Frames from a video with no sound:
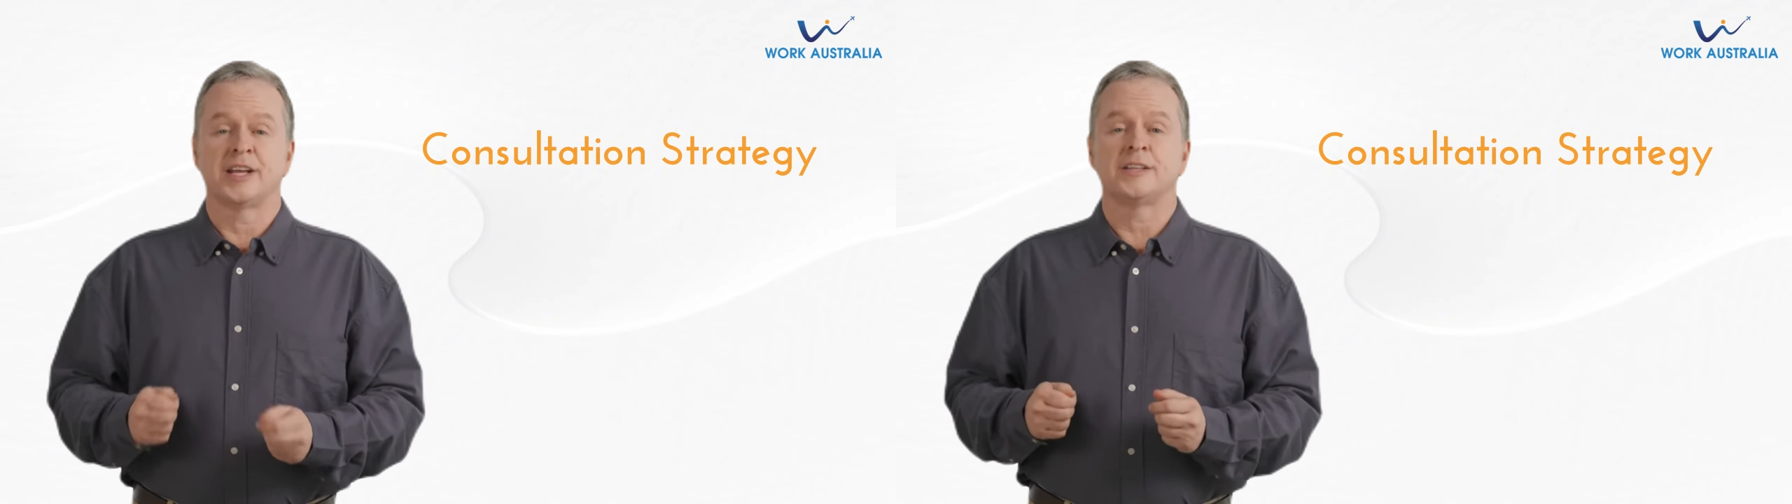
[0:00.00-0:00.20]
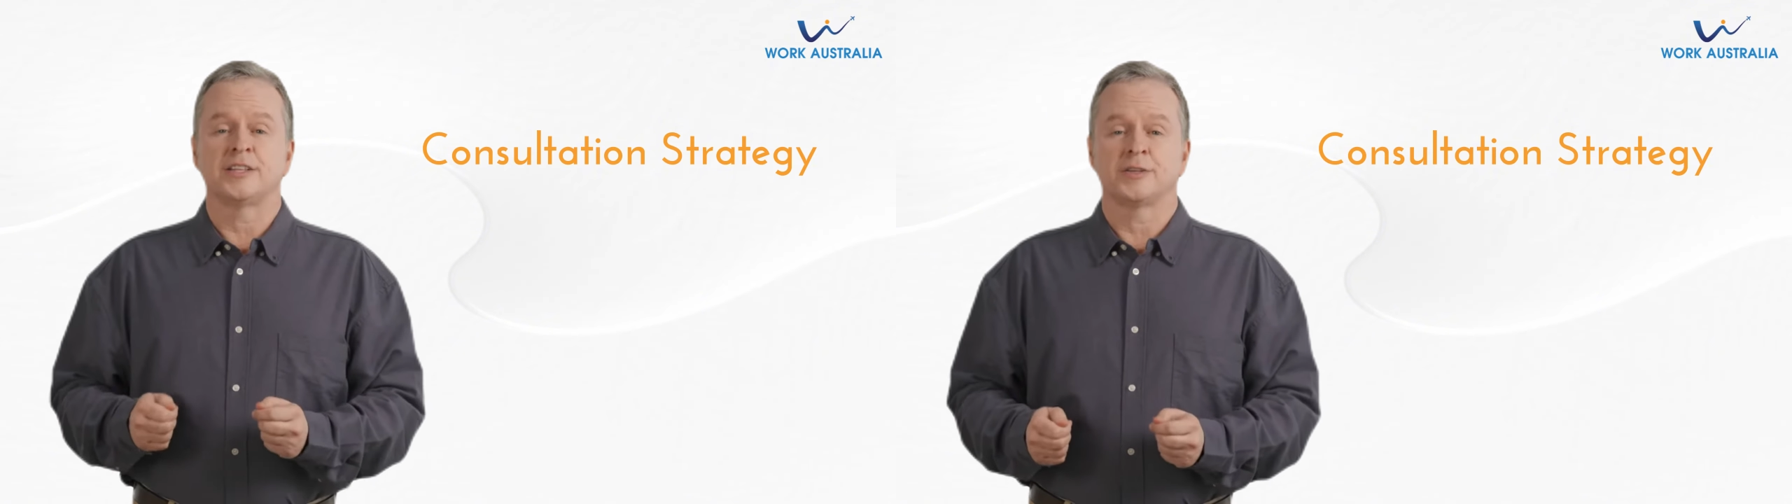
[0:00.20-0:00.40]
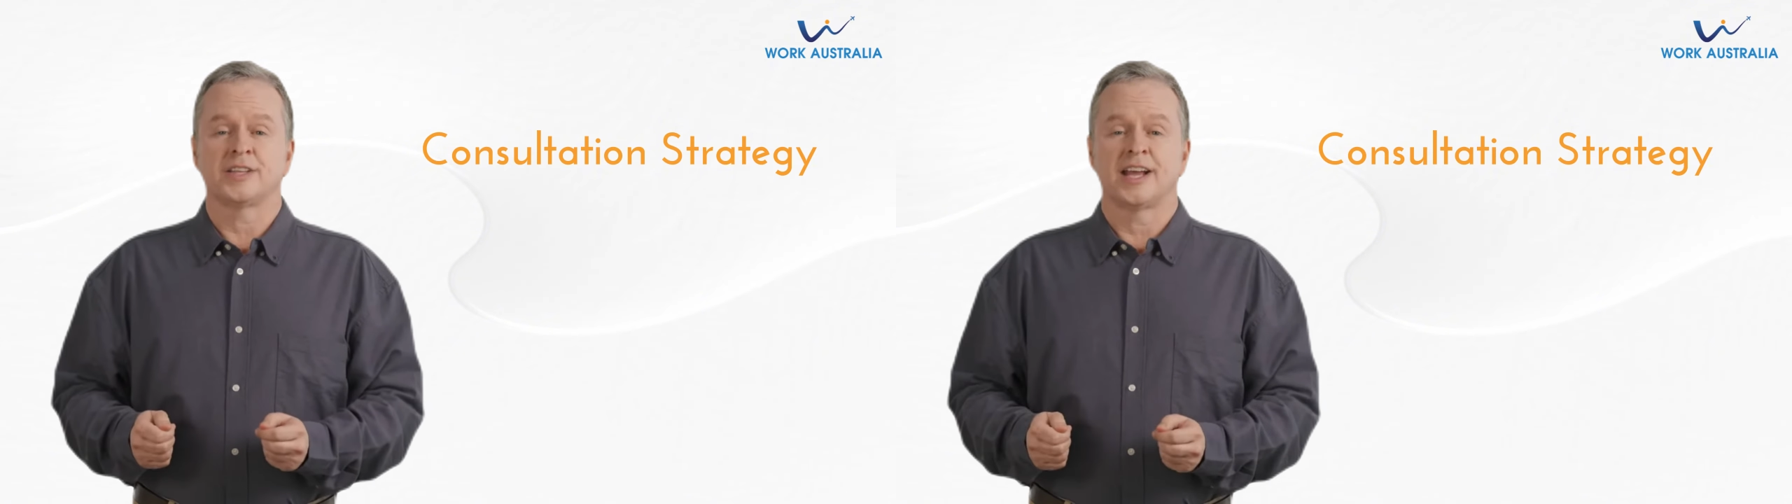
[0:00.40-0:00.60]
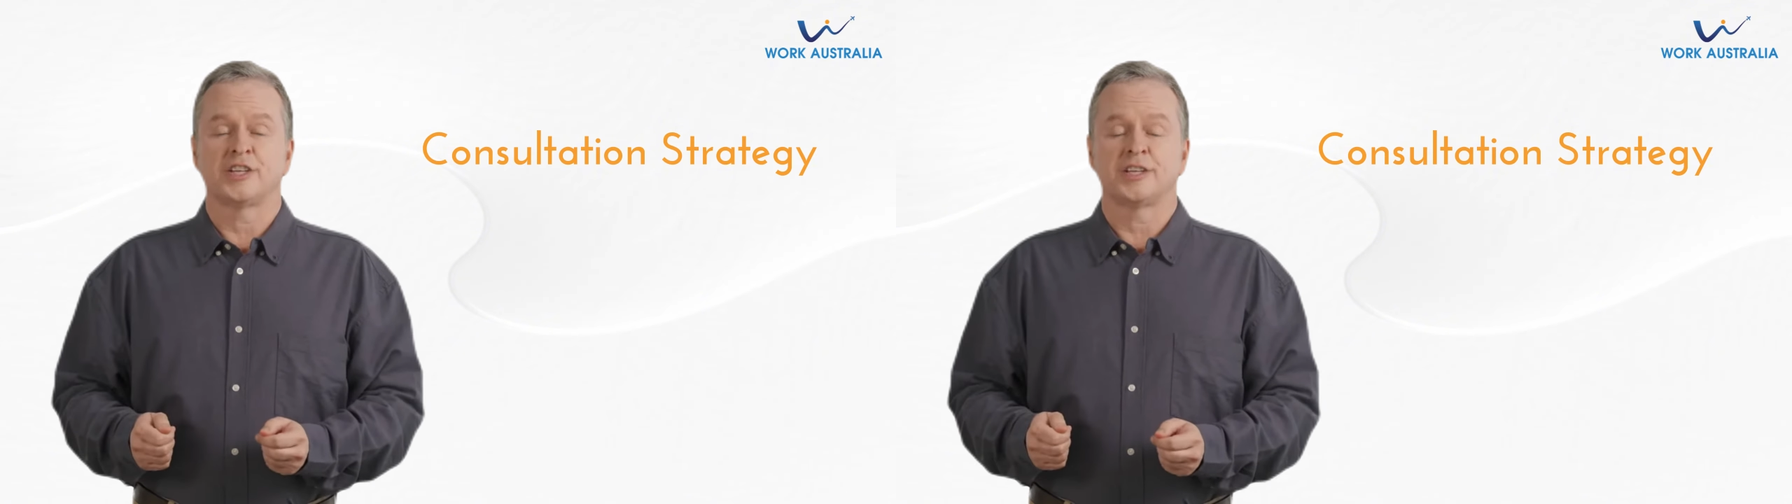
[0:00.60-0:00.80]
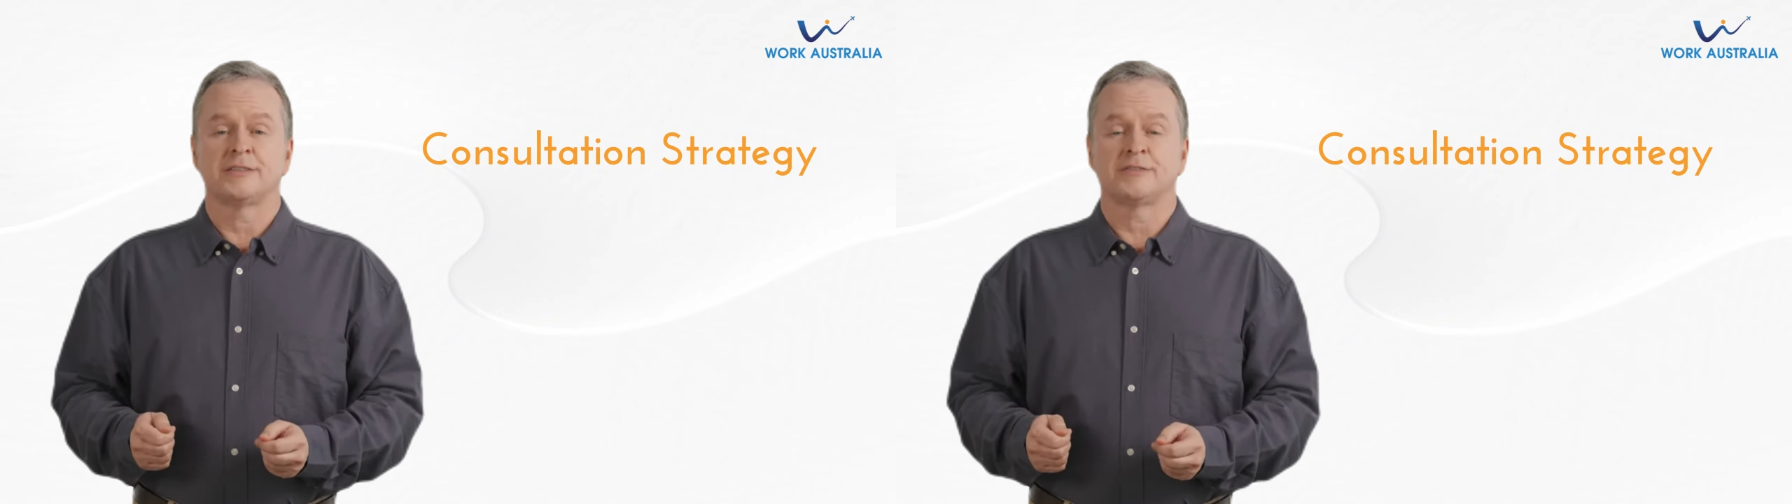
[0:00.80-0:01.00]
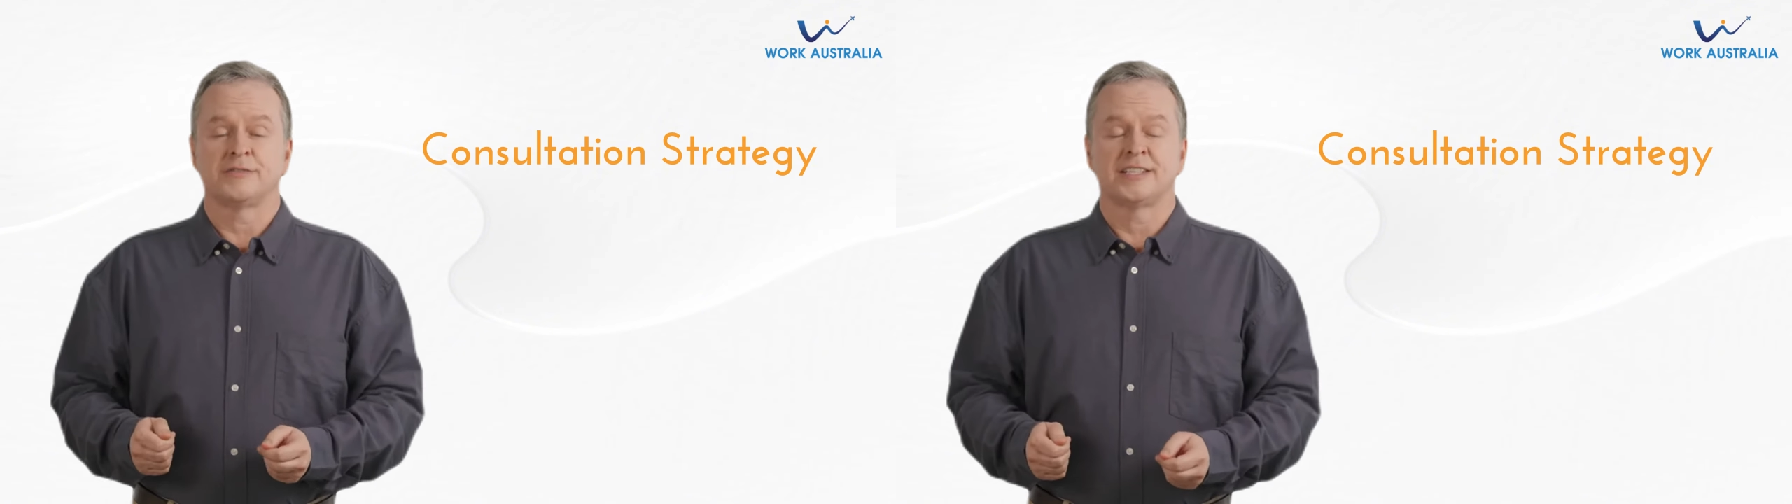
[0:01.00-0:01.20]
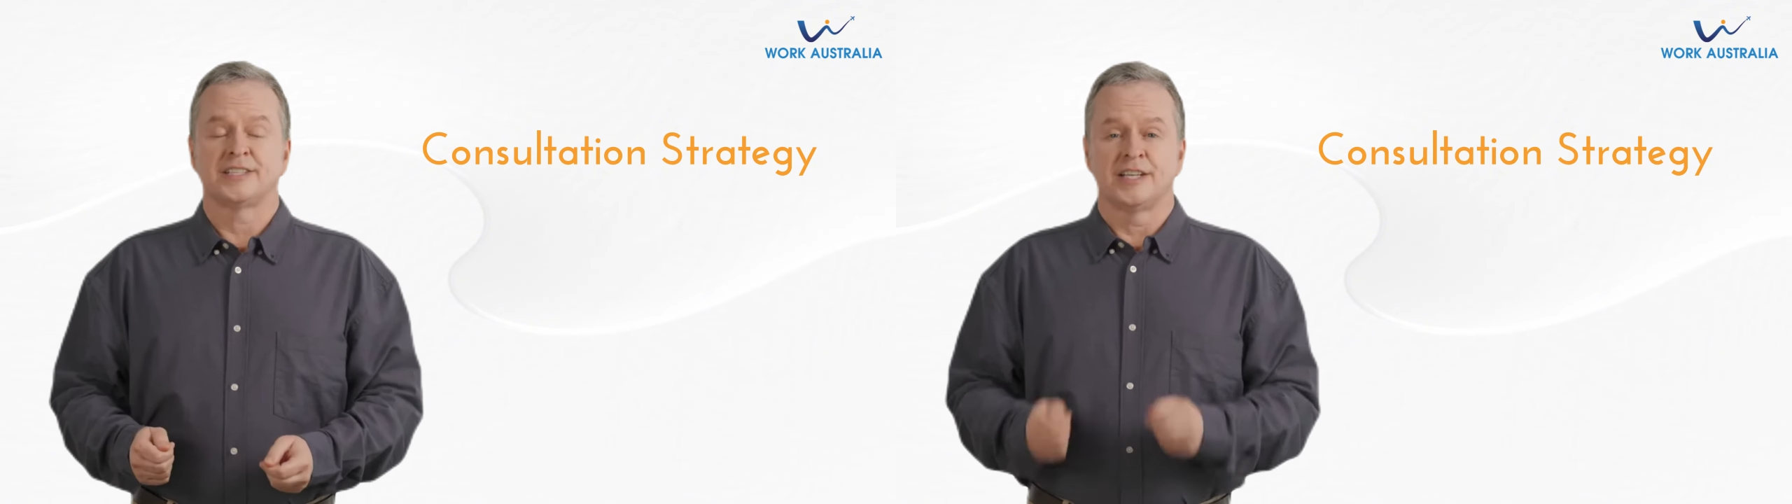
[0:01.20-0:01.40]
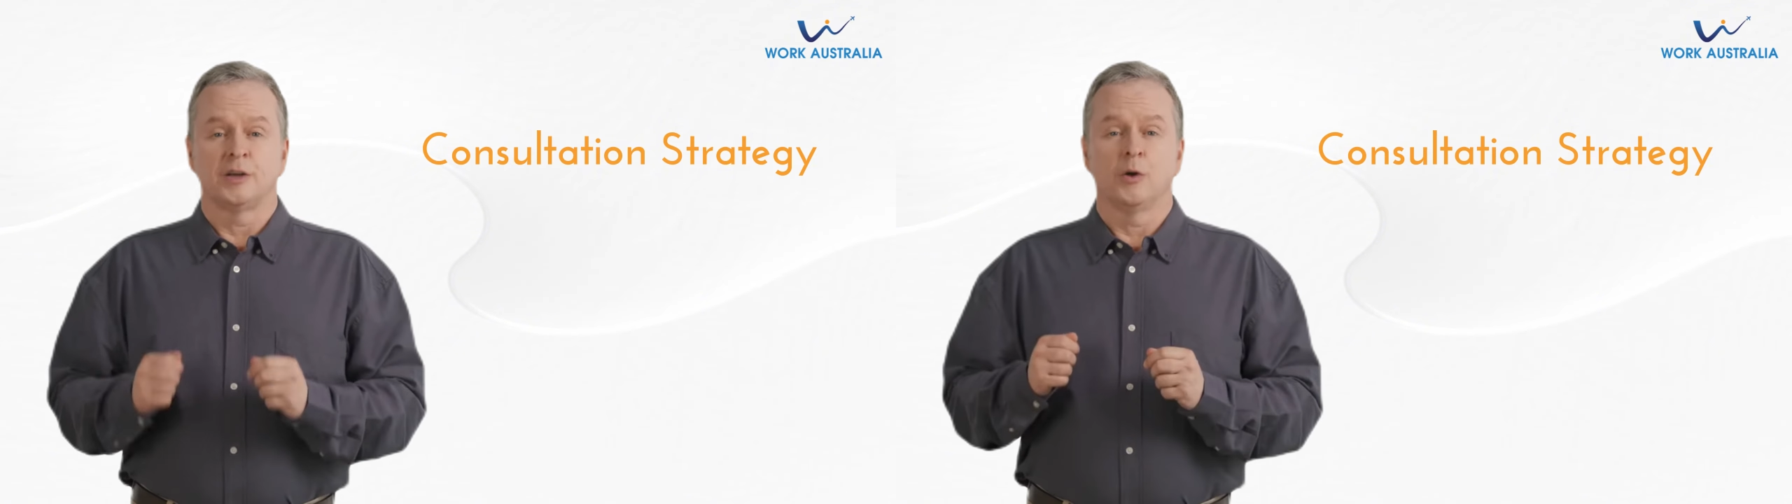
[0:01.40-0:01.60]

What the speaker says: consultation fits the